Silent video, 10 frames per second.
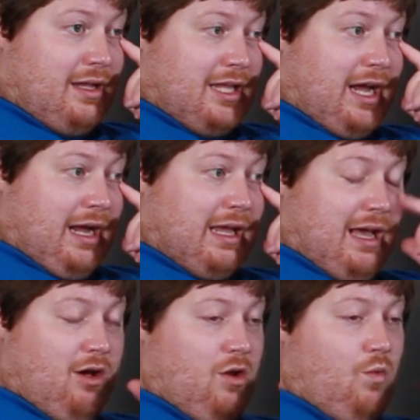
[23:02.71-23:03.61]
I think I can
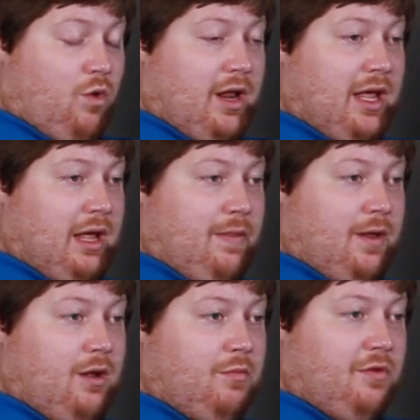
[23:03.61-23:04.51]
count on one hand the
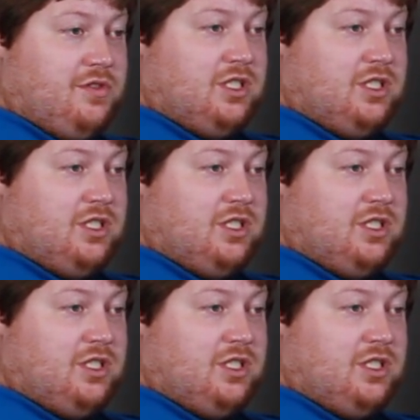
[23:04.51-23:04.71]
number of